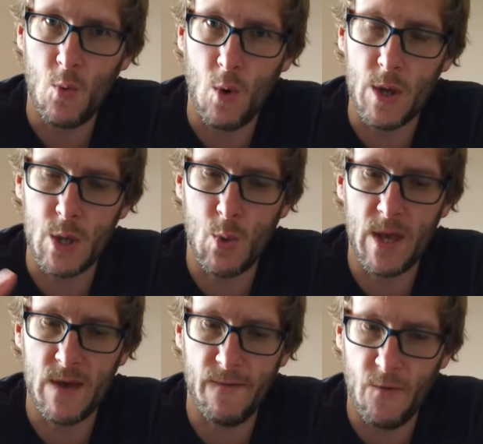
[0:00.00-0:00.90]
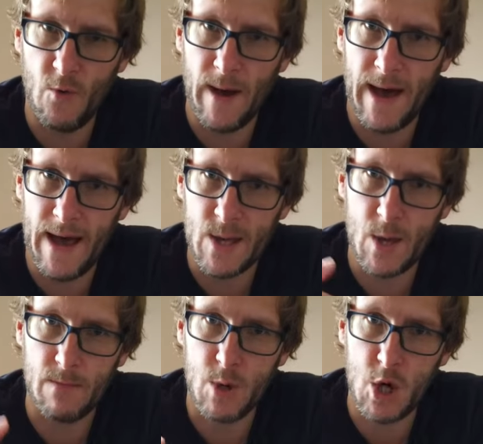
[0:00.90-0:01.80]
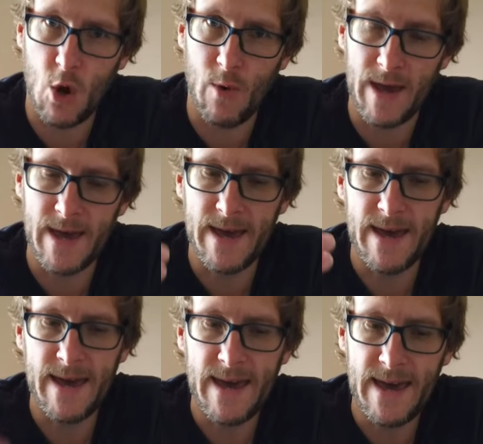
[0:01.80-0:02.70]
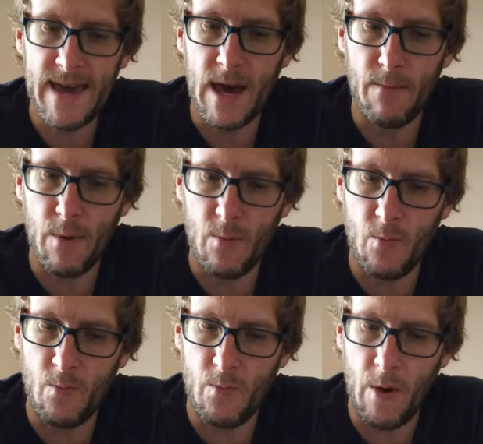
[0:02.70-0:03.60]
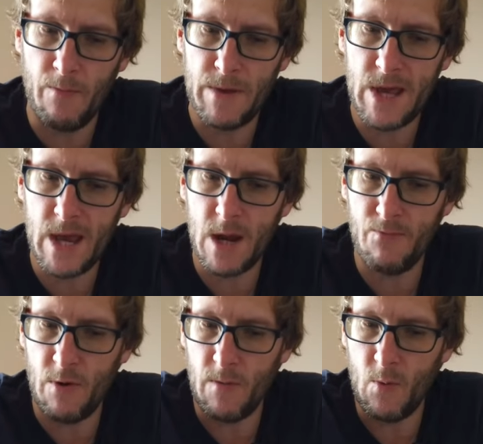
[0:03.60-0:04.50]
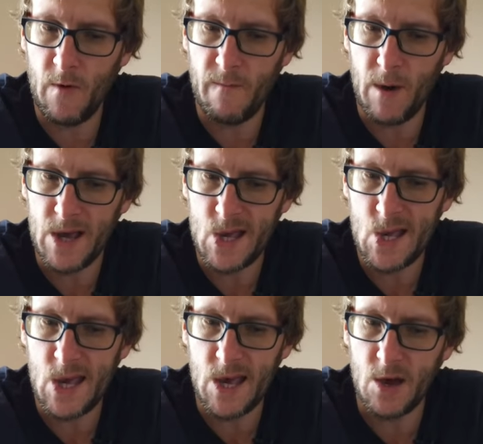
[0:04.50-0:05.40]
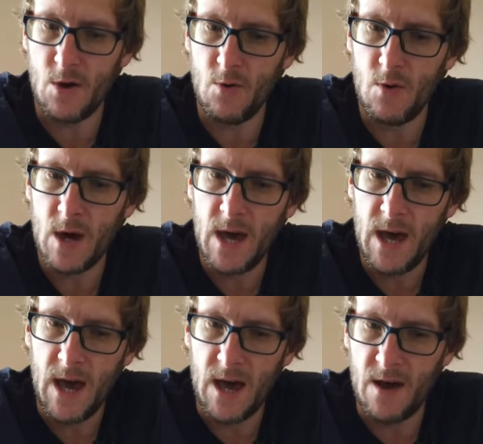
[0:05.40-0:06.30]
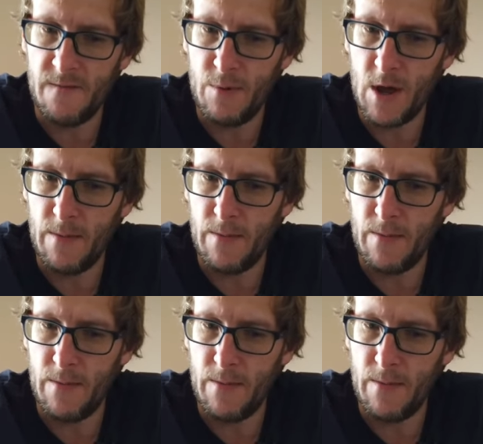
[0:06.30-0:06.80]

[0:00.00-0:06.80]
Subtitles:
120 format as I'm showing here. But a particular problem with my Seagull, and I've put